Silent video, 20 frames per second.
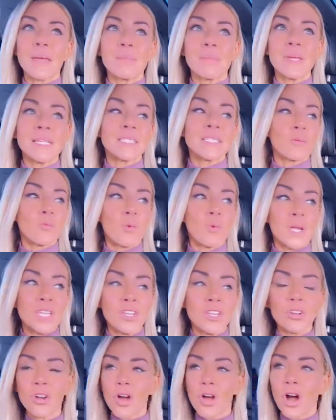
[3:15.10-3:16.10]
It means
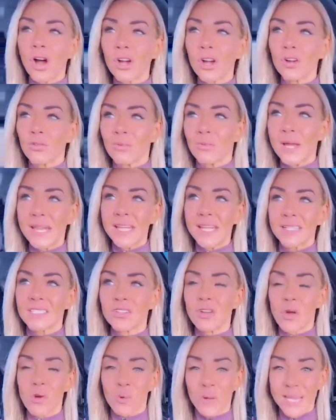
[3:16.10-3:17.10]
when your heart rate
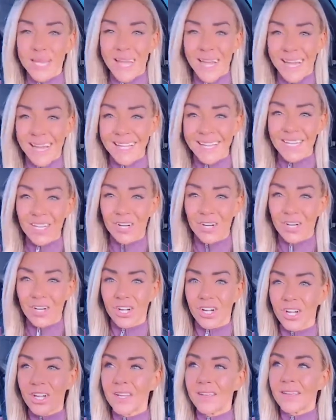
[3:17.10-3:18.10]
is going
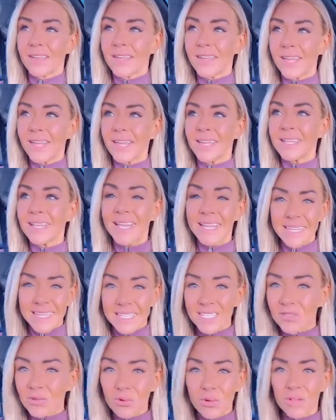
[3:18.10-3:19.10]
higher in
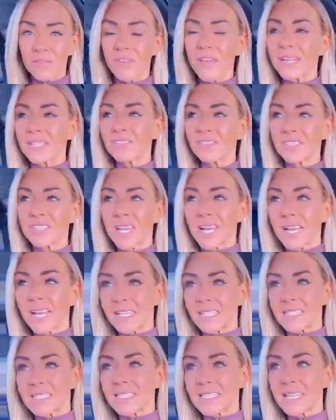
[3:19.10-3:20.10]
any sort of
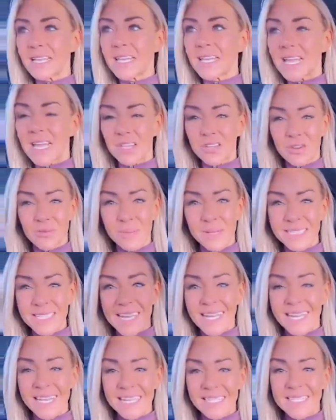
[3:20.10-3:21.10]
exercise and you're
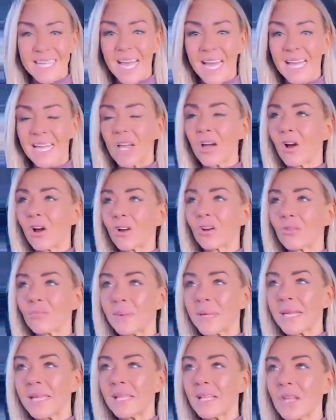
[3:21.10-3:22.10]
maintaining this high
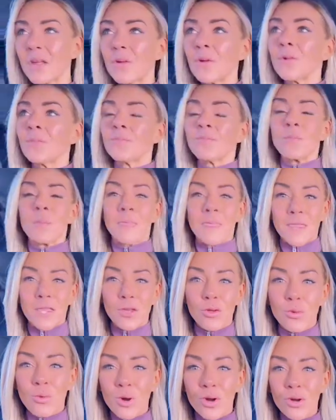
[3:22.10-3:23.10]
heartbeat,
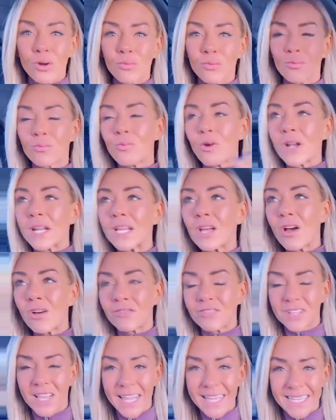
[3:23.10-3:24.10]
you are running
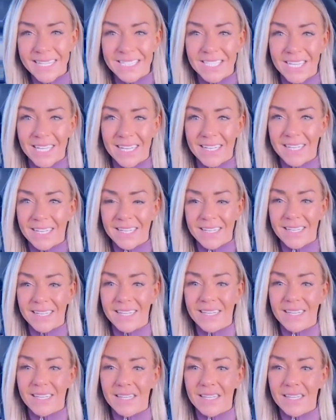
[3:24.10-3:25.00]
off glycogen.